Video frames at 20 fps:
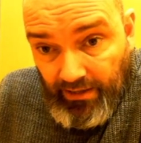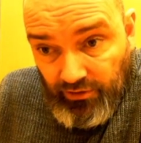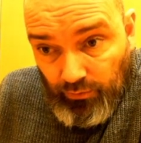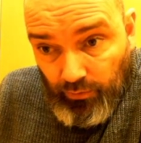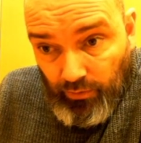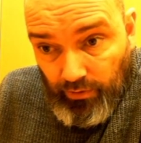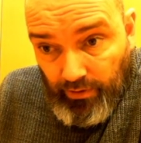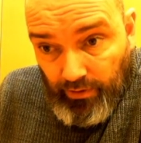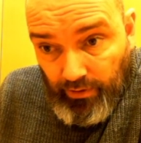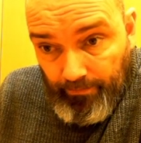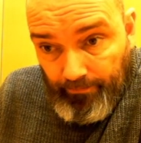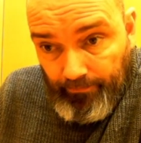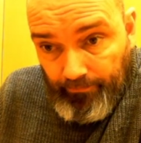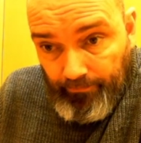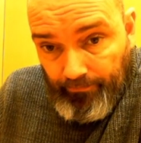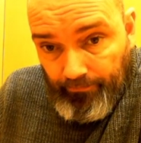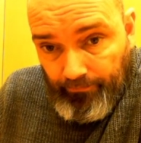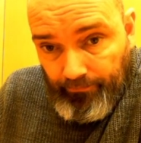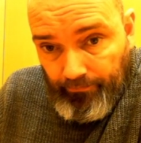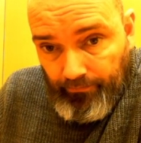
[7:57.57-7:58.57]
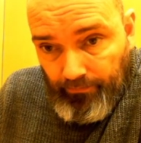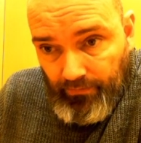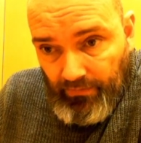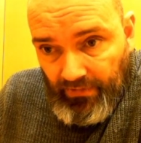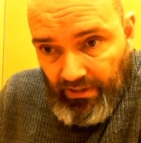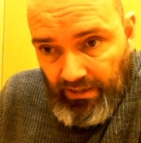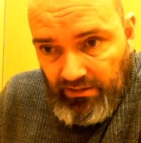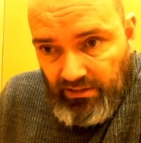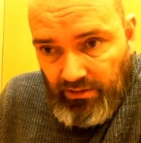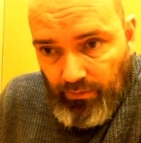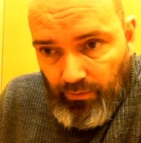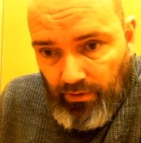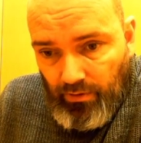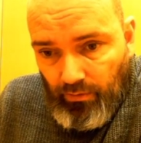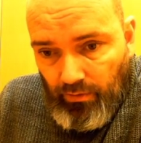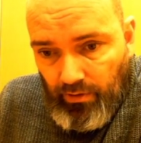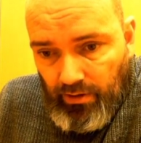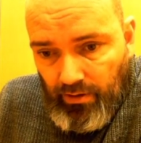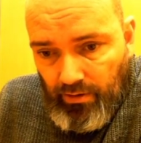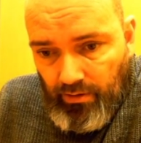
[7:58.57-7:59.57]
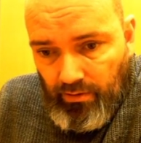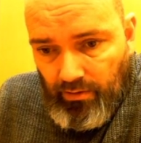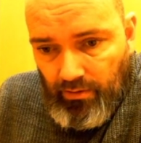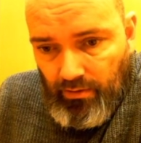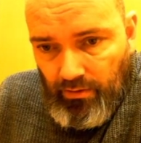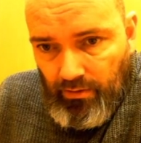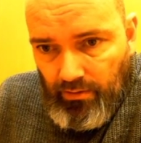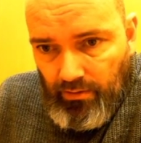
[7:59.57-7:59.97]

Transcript: square. Let's say we go here.